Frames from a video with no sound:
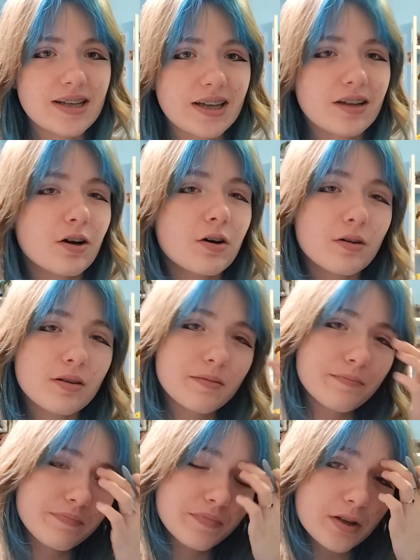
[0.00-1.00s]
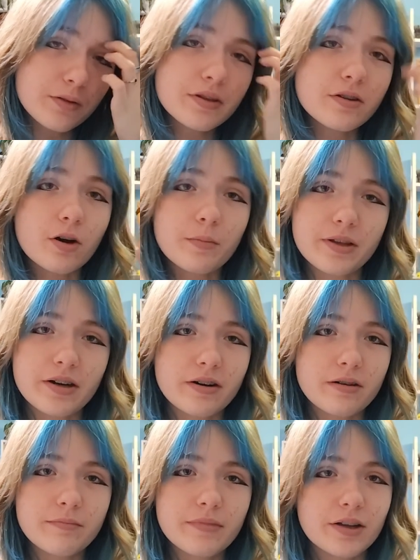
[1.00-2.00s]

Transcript: Like on the top there,